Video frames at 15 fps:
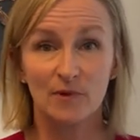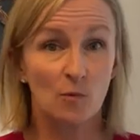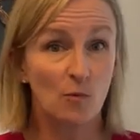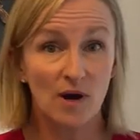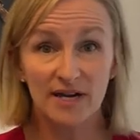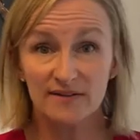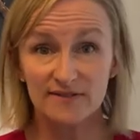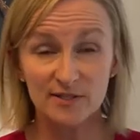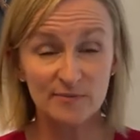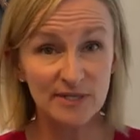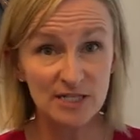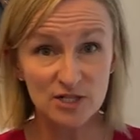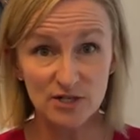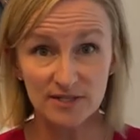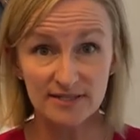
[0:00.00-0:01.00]
Why have so
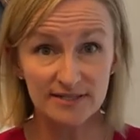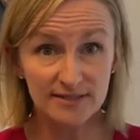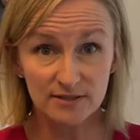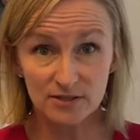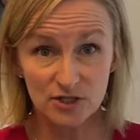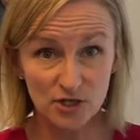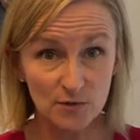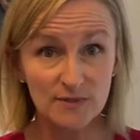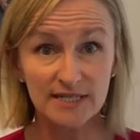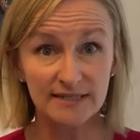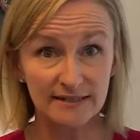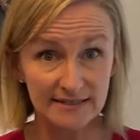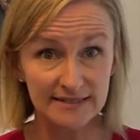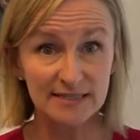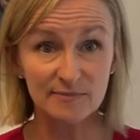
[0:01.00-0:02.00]
many
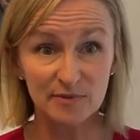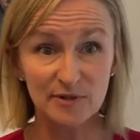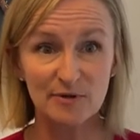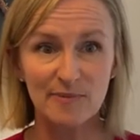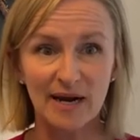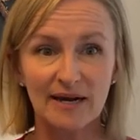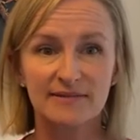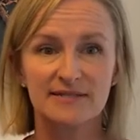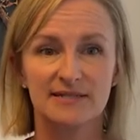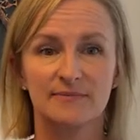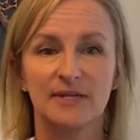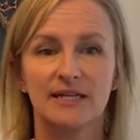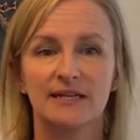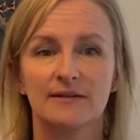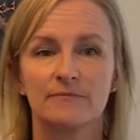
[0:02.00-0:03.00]
chosen a similar path to
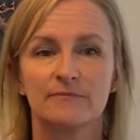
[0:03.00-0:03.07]
me?